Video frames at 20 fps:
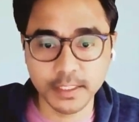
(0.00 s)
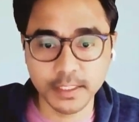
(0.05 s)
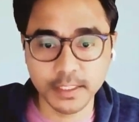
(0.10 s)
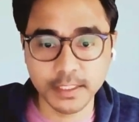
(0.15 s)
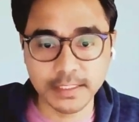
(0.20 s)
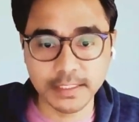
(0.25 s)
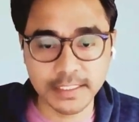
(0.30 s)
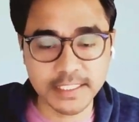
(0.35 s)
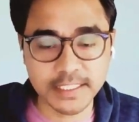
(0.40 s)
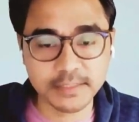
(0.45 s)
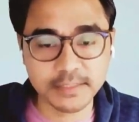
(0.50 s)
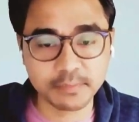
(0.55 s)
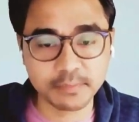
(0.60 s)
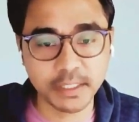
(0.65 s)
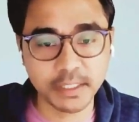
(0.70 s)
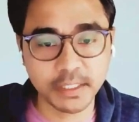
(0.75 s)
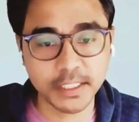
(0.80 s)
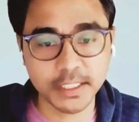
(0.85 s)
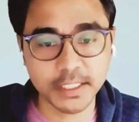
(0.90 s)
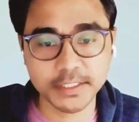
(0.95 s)
These
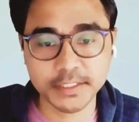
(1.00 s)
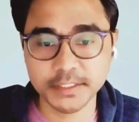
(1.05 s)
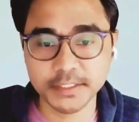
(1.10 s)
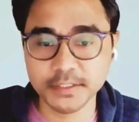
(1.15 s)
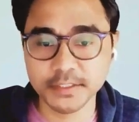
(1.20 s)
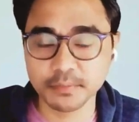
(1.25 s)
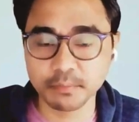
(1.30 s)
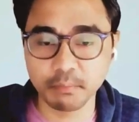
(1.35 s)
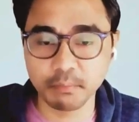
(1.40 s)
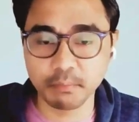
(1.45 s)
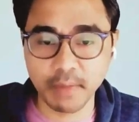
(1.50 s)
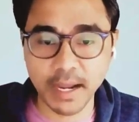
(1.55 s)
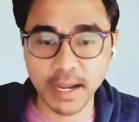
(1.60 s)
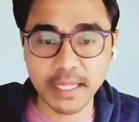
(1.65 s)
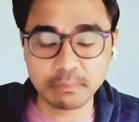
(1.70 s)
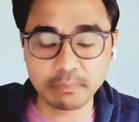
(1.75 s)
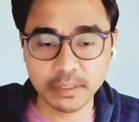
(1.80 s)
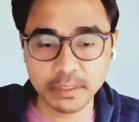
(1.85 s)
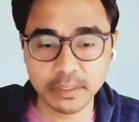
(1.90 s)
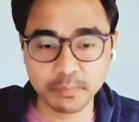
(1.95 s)
medications
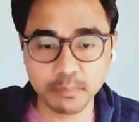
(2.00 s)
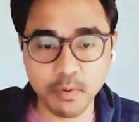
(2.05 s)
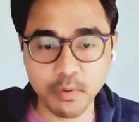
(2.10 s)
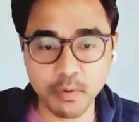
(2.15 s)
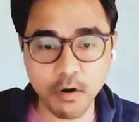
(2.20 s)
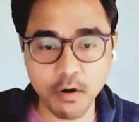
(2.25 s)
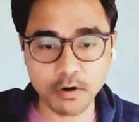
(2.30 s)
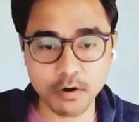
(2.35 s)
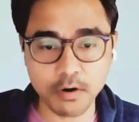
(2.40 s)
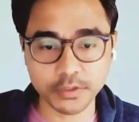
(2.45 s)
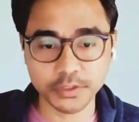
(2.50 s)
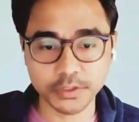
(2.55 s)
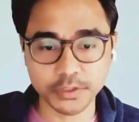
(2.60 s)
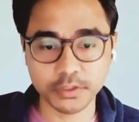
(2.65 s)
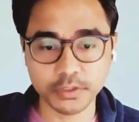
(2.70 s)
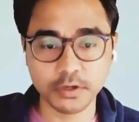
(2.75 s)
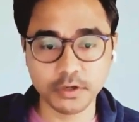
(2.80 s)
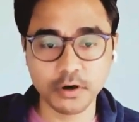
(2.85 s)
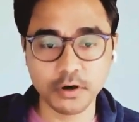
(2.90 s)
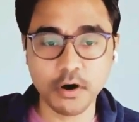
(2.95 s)
might be paused
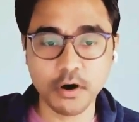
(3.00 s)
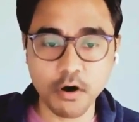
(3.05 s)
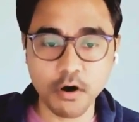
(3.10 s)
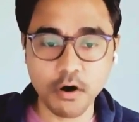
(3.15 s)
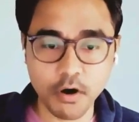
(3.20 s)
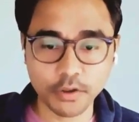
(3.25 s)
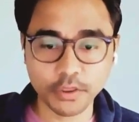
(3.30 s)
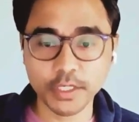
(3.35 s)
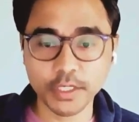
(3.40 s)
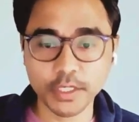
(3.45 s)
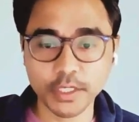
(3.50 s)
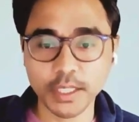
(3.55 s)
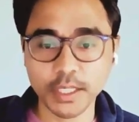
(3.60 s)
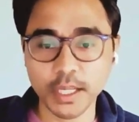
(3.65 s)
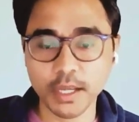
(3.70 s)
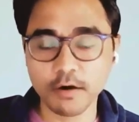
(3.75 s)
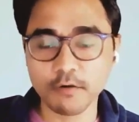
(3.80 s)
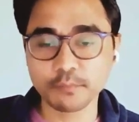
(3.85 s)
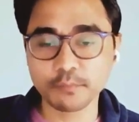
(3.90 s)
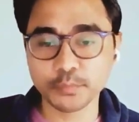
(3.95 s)
on the day
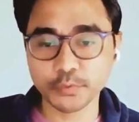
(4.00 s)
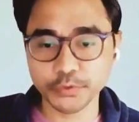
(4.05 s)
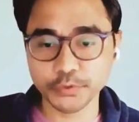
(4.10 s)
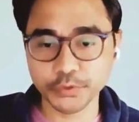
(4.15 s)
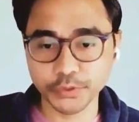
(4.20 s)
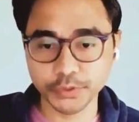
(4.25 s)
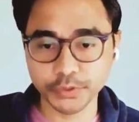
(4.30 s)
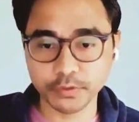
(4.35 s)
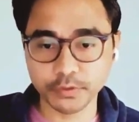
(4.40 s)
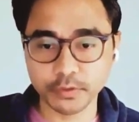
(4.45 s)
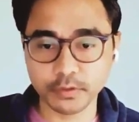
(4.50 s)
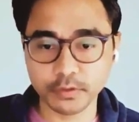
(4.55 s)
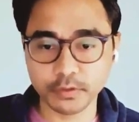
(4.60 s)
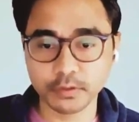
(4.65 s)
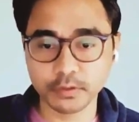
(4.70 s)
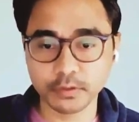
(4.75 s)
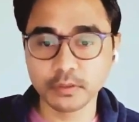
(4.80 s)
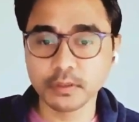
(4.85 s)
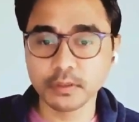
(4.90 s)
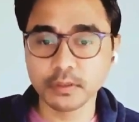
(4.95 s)
of procedure,
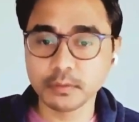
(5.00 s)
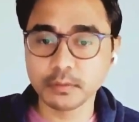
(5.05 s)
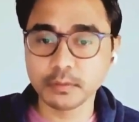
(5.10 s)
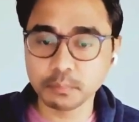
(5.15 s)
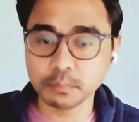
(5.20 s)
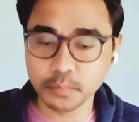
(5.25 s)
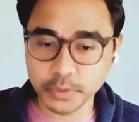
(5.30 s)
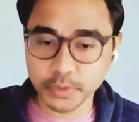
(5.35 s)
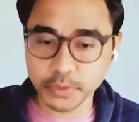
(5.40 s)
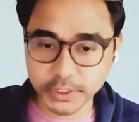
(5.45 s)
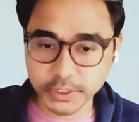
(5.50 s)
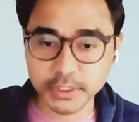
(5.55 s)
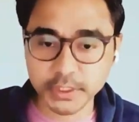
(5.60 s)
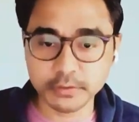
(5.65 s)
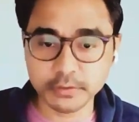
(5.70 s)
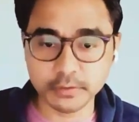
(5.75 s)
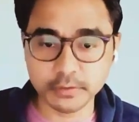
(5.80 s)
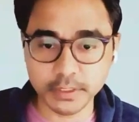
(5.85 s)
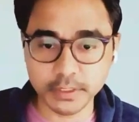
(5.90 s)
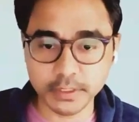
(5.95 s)

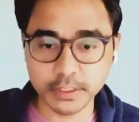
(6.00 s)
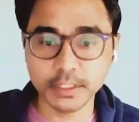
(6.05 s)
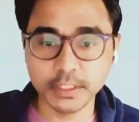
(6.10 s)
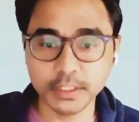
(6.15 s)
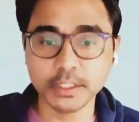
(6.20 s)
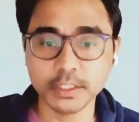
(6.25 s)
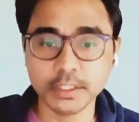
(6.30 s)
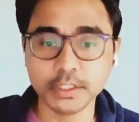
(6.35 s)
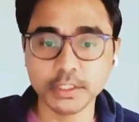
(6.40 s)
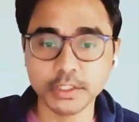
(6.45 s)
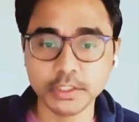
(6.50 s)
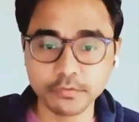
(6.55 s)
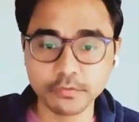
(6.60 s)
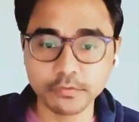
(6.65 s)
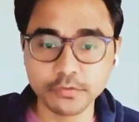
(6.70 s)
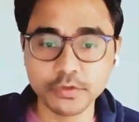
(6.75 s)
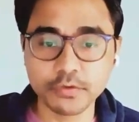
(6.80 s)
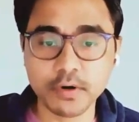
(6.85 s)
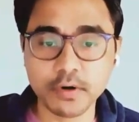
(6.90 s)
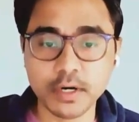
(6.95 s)
particularly if
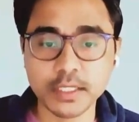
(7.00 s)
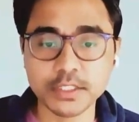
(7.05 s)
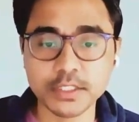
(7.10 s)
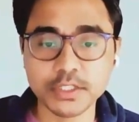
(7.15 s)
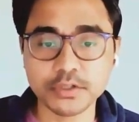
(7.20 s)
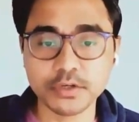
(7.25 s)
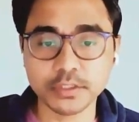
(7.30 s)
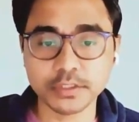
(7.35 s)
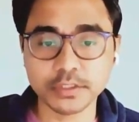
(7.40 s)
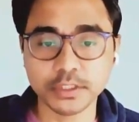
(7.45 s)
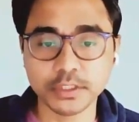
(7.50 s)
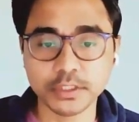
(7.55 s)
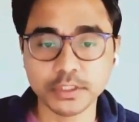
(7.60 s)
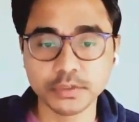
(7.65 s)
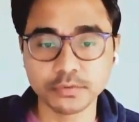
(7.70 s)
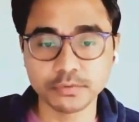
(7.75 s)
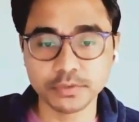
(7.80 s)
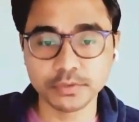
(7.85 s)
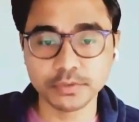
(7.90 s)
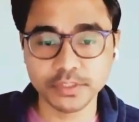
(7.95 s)
you are instructed
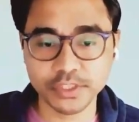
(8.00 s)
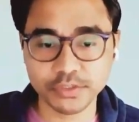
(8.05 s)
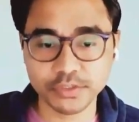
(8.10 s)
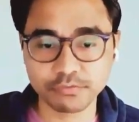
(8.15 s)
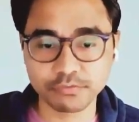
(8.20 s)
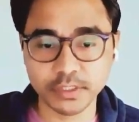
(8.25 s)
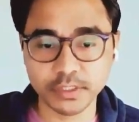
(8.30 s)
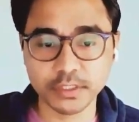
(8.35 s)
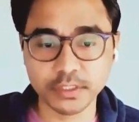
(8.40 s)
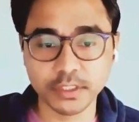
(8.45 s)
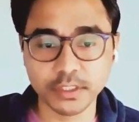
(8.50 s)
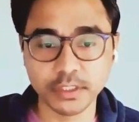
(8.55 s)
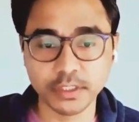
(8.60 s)
to restrict